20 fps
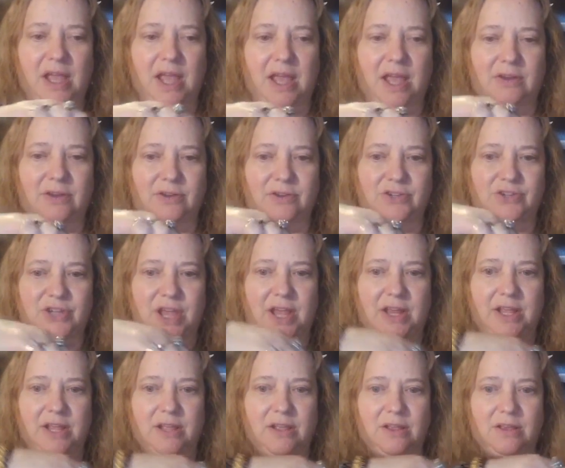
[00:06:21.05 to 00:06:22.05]

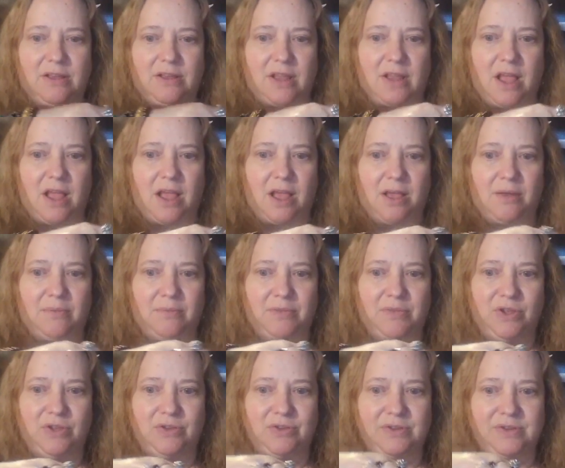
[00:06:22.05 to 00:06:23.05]
energetic um,
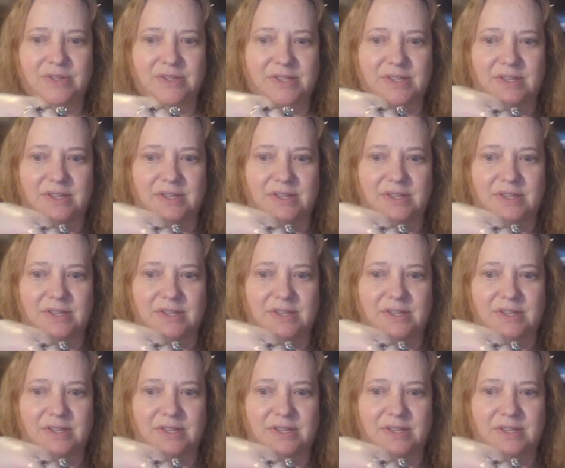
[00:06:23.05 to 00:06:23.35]
use.